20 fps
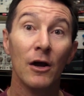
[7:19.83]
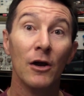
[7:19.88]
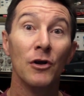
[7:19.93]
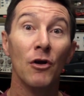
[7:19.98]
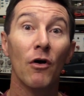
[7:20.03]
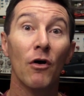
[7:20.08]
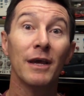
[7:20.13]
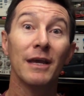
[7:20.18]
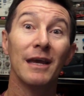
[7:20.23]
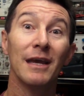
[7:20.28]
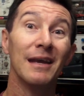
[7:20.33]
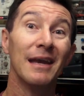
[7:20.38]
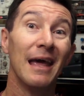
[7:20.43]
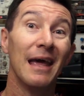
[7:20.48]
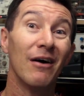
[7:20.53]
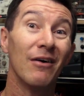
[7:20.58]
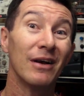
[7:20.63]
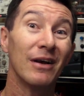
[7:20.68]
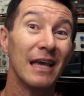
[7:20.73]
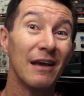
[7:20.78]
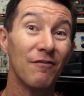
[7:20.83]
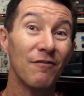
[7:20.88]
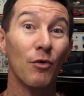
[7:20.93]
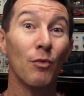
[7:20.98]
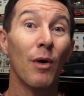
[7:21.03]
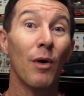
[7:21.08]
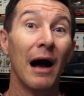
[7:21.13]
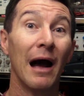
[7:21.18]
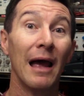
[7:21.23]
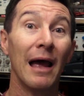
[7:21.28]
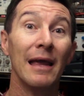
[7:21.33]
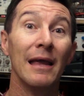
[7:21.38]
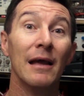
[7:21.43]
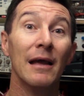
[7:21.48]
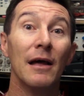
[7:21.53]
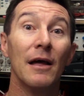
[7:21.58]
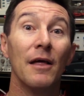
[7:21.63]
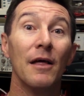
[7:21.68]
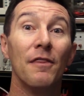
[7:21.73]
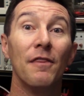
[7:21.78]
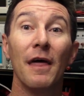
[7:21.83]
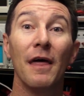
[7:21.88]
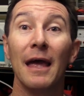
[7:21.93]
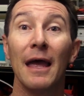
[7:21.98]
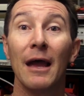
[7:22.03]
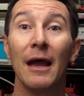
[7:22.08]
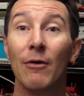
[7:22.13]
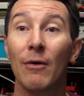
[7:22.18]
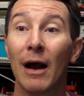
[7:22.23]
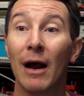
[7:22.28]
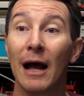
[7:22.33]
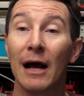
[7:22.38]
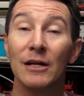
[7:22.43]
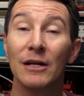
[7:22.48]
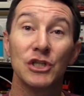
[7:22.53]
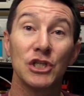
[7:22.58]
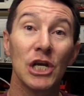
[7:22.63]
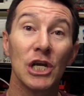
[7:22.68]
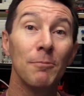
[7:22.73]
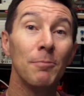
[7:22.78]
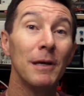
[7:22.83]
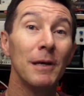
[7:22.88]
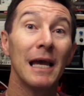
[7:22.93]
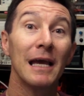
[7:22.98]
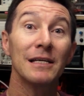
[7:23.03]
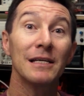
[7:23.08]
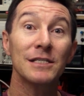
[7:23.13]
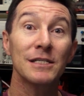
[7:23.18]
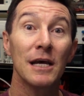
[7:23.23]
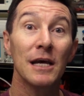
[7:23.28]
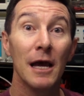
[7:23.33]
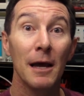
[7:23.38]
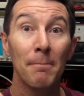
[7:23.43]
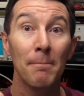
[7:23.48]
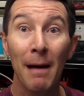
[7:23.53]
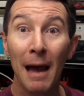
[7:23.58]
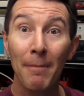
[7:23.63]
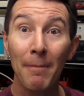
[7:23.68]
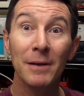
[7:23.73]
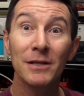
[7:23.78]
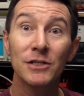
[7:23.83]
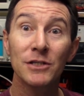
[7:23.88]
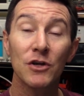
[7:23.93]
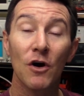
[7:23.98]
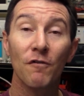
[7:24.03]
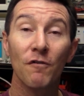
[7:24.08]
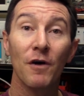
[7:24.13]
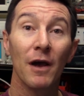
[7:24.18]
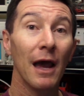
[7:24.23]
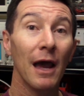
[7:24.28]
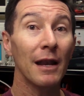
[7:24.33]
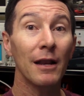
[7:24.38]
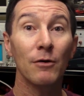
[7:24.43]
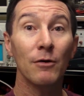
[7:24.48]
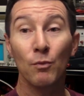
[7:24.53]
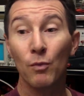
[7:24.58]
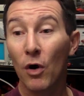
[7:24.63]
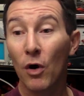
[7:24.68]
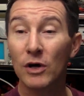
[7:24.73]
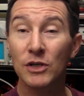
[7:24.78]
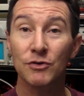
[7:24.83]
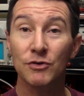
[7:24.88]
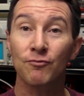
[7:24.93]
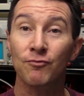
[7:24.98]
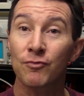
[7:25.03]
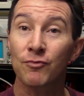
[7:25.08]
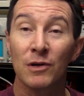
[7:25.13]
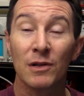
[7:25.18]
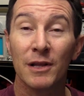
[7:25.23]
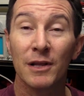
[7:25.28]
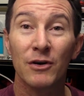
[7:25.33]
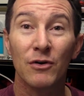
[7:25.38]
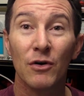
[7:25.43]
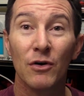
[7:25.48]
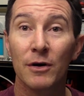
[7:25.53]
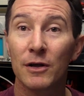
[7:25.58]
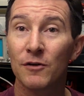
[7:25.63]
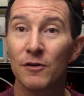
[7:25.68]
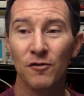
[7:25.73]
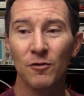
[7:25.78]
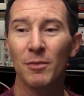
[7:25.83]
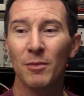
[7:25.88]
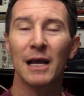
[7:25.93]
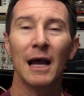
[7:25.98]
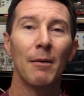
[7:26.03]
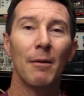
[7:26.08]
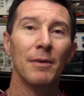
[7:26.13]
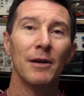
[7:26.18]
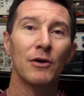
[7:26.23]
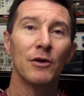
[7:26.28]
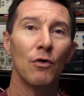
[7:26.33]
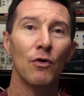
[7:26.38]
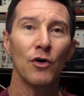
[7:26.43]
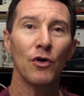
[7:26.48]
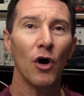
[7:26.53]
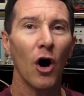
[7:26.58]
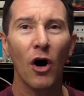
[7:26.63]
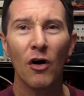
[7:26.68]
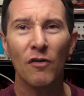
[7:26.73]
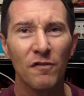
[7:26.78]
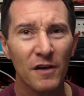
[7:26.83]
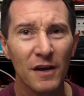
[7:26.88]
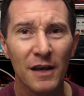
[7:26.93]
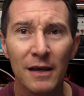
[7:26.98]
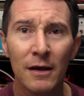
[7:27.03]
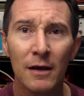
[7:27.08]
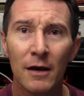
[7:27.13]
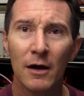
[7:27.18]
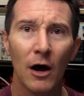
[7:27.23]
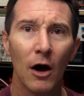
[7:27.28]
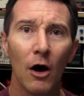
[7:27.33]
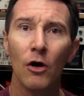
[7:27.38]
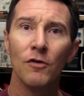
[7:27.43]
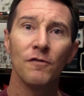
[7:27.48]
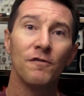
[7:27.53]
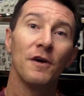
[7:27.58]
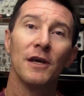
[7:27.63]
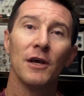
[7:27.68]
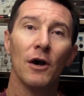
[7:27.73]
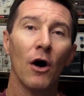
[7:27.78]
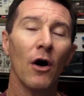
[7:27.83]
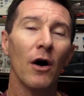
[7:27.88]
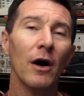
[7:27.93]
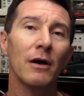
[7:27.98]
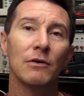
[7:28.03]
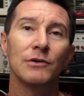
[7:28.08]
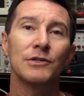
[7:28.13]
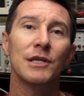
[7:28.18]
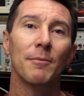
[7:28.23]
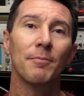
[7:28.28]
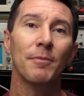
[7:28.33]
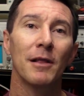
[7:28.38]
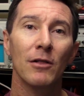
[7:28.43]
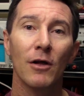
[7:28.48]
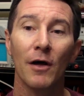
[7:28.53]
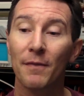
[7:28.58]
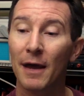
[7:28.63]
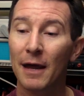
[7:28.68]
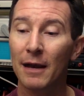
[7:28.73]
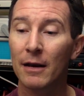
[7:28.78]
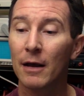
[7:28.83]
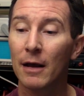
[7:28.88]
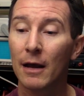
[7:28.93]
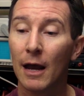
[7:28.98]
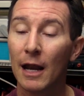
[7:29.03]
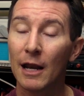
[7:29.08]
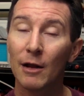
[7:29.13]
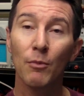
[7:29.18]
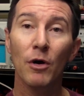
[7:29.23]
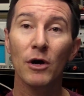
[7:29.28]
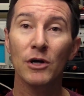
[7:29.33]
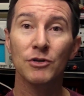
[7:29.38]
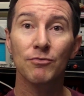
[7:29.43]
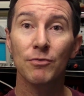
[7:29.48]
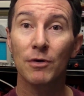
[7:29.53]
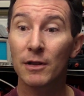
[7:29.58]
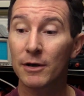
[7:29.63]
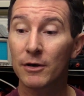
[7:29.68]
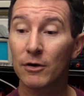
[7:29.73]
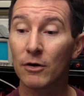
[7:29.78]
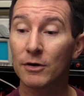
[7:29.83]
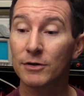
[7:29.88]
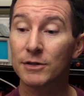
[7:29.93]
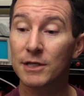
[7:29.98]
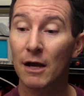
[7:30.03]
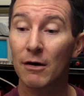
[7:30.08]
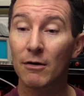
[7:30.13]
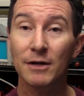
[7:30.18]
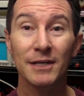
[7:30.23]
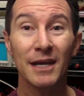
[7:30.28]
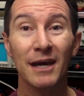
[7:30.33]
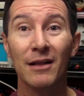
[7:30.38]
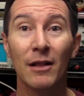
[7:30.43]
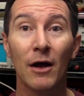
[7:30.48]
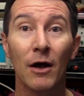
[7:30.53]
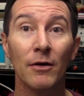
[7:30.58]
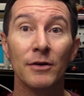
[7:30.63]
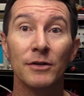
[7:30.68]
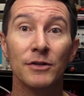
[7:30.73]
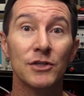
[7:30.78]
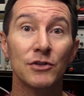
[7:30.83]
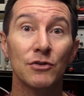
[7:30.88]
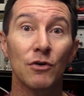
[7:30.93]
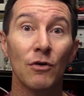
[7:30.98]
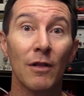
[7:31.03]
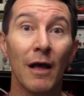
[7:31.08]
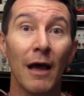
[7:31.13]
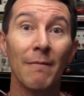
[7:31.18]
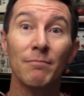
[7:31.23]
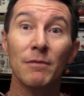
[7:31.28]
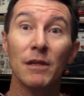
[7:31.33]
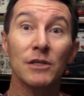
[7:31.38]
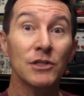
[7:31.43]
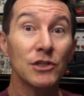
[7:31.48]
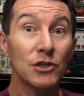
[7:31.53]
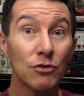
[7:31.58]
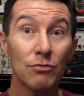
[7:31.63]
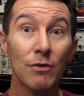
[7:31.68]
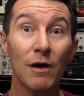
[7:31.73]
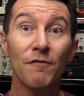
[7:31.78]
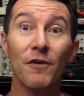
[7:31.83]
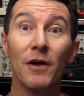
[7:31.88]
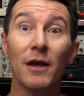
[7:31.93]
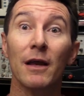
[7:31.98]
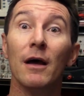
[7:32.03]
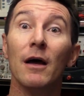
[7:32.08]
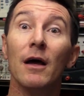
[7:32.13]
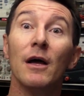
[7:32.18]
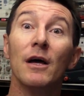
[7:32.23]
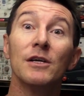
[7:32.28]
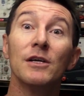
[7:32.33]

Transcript: Nokia now give away their GPS mapping software, and it works really good. It's from a company called Ovi, O-V-I or something like that, and it works really good. So I download and install that. It's terrific.